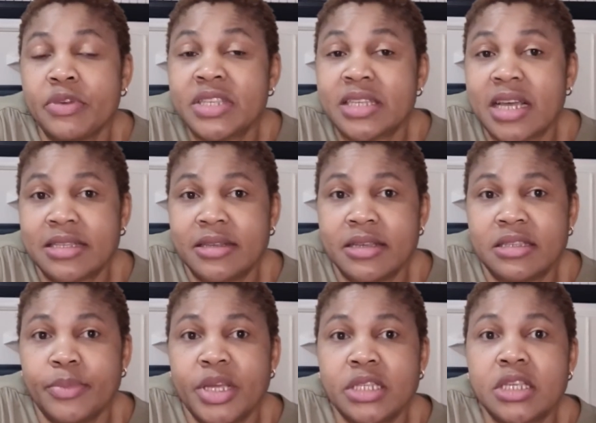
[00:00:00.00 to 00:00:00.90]

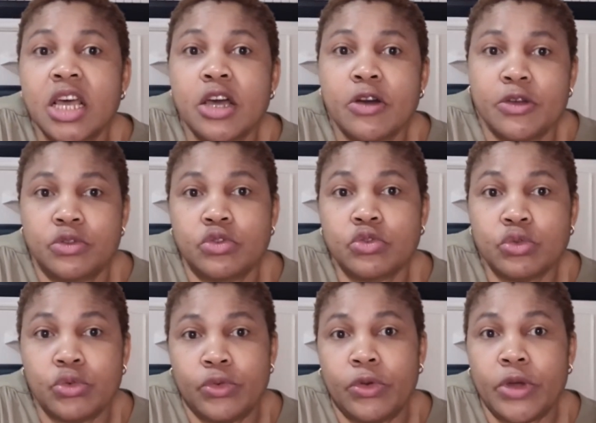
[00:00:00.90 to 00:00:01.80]
assessment
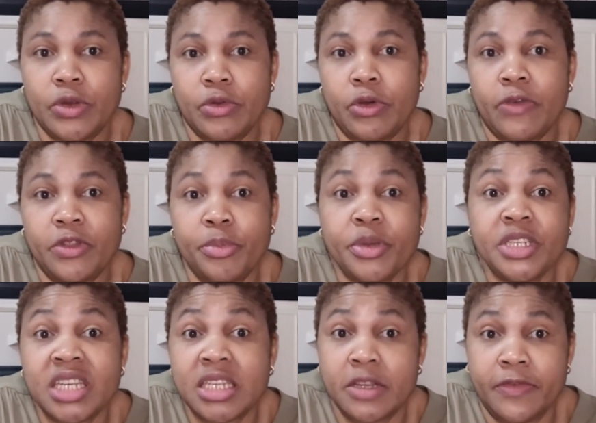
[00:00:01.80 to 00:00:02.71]
of the
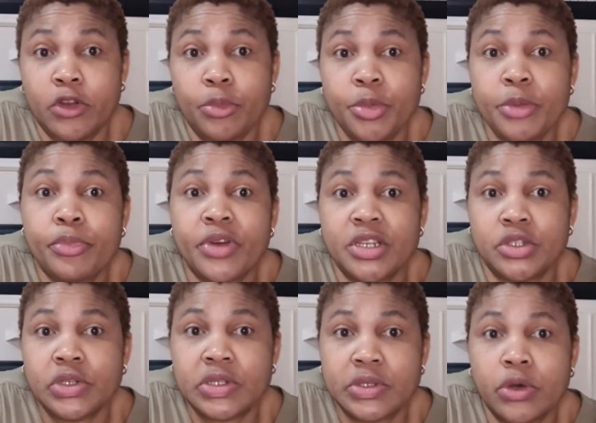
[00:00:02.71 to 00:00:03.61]
patient developing
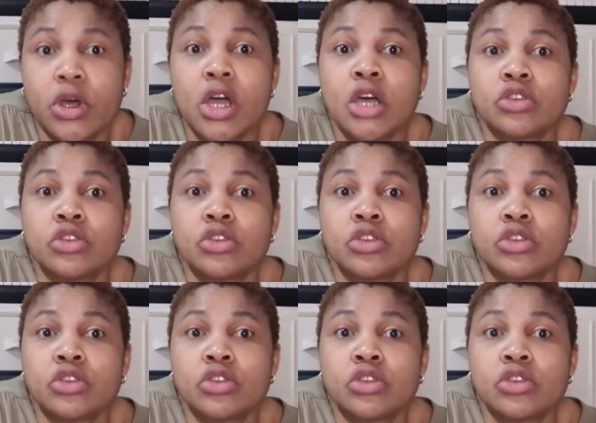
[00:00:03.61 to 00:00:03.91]
pressure sore.